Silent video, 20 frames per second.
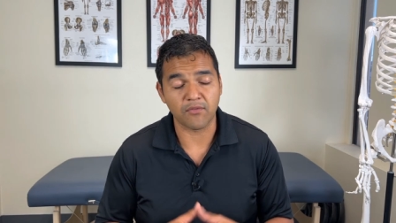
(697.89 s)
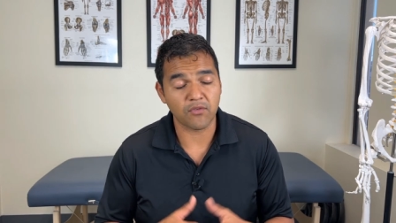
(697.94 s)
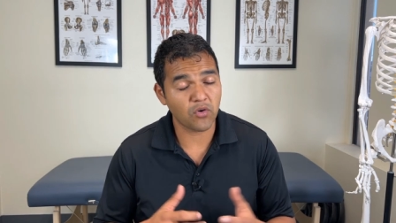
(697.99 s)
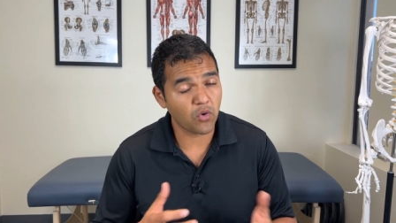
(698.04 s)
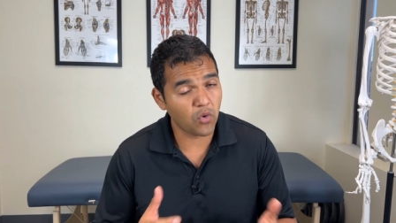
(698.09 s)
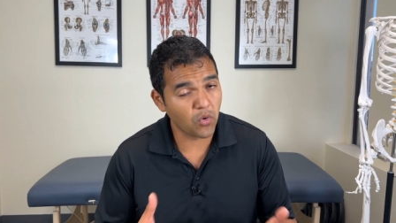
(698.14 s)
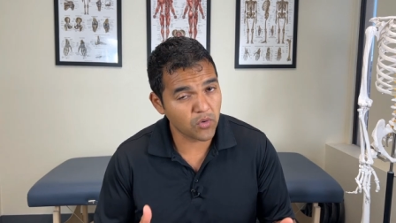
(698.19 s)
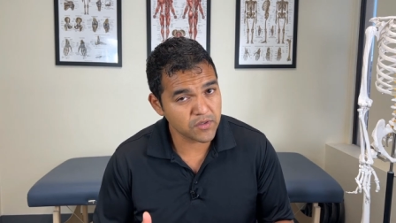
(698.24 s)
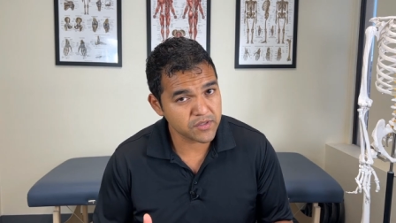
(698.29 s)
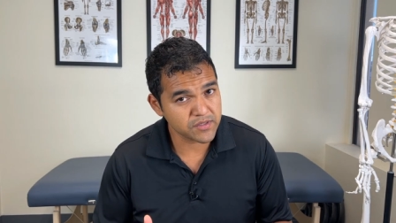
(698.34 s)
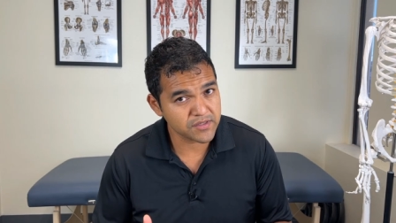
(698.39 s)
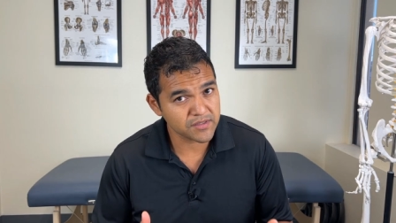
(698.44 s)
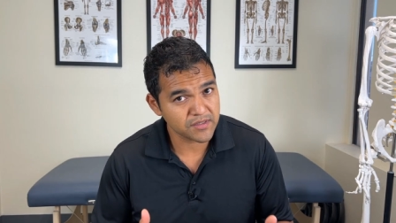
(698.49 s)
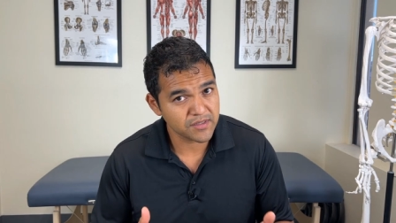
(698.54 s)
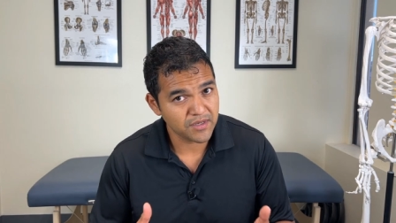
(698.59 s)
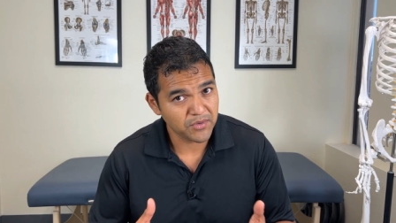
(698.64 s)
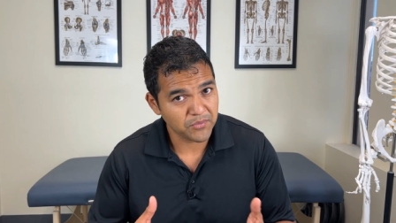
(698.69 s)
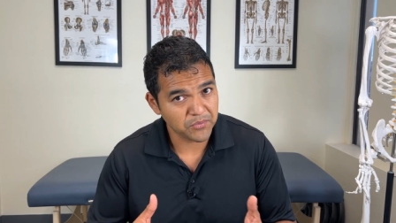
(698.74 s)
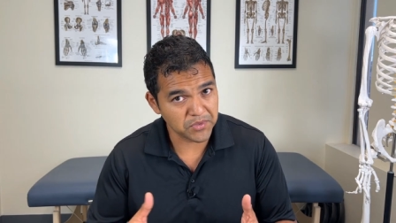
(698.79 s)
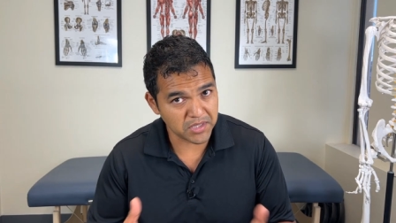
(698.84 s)
Of
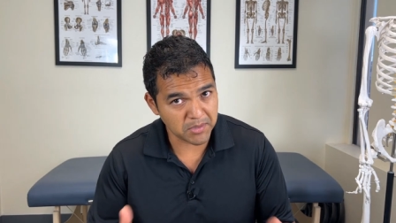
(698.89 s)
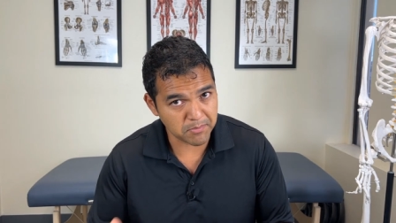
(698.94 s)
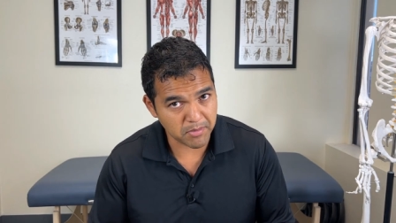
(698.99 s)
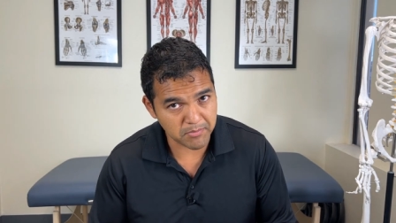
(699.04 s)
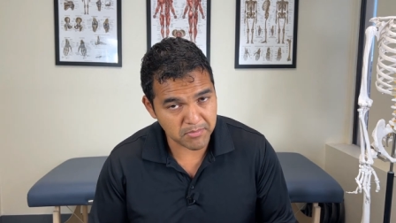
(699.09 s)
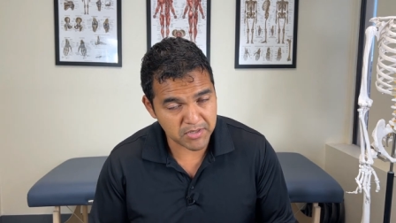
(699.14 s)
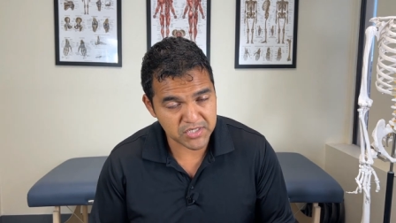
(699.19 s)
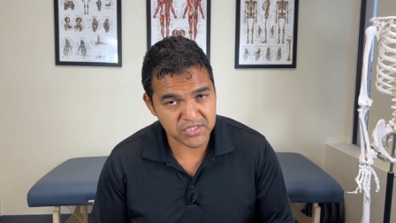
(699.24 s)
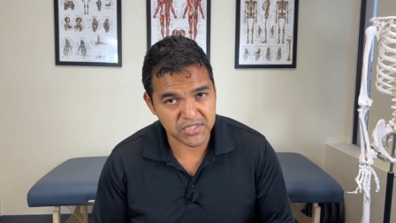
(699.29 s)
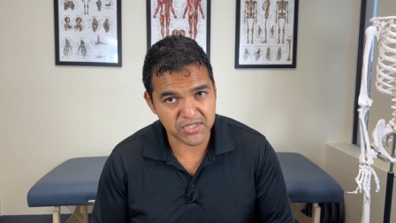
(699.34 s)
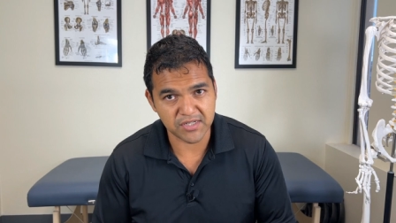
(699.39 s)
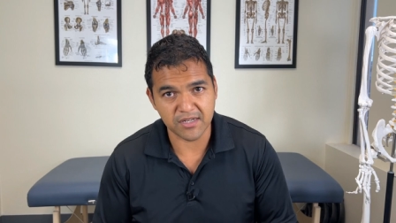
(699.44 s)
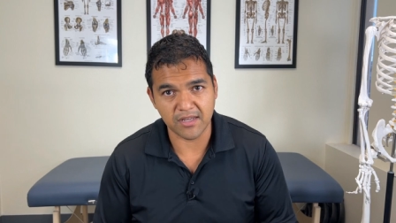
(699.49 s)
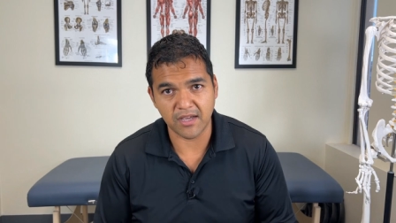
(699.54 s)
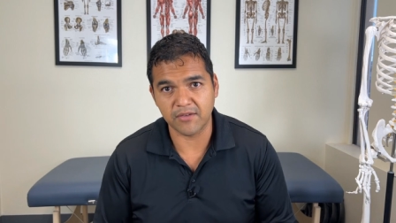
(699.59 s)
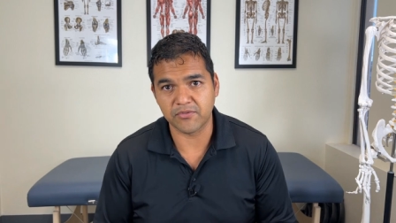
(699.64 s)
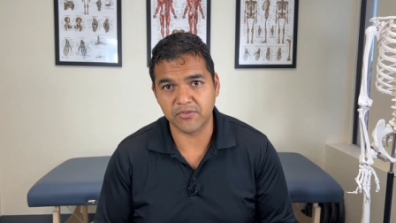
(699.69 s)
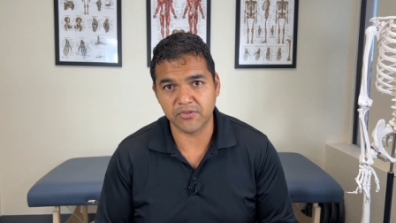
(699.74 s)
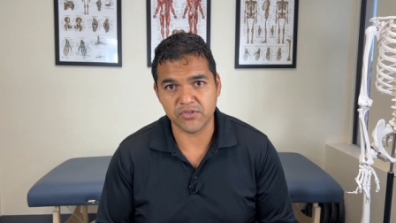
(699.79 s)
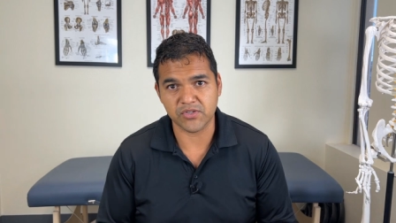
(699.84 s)
course, with the permission
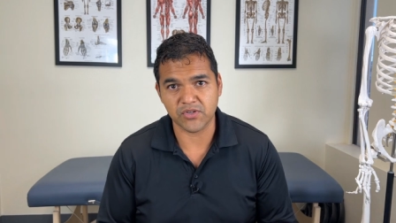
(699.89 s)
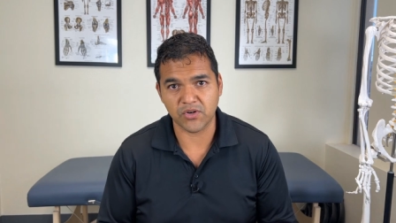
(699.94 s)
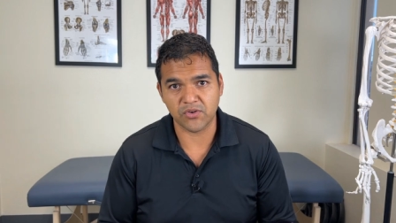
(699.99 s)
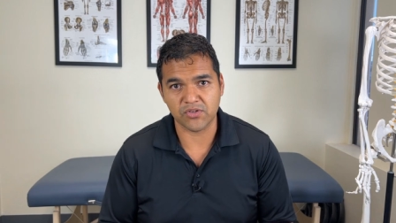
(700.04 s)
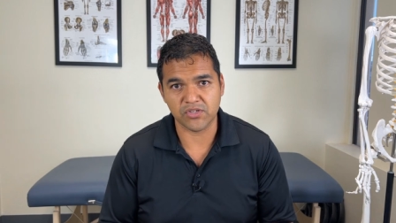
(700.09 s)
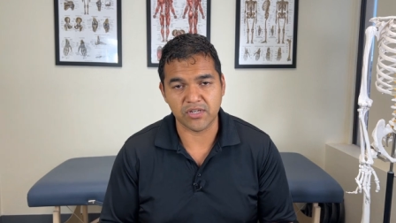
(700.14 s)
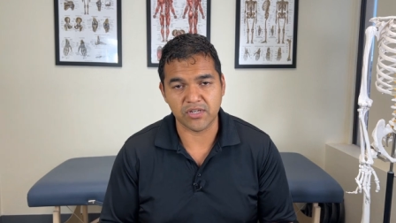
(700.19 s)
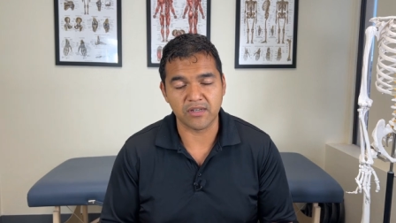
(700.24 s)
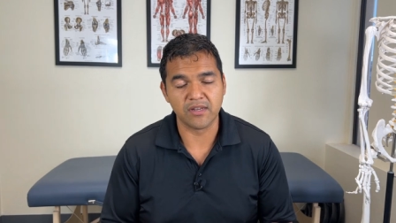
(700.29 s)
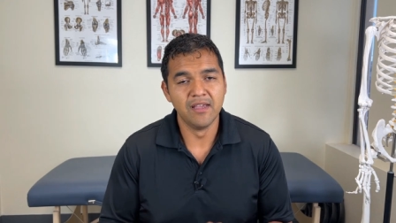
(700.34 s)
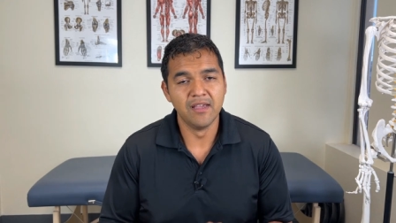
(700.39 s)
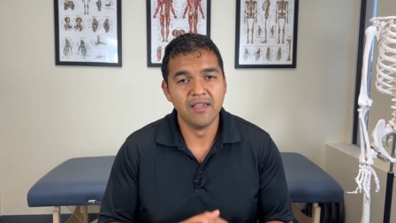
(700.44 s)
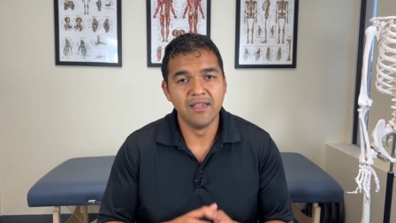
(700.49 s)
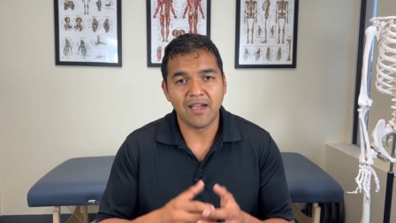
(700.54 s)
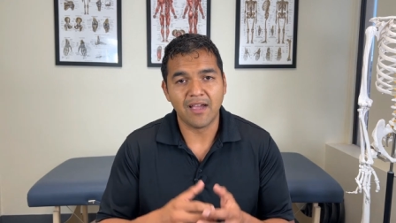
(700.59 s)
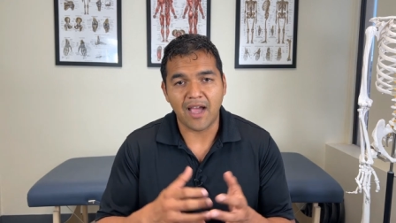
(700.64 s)
of your surgeon.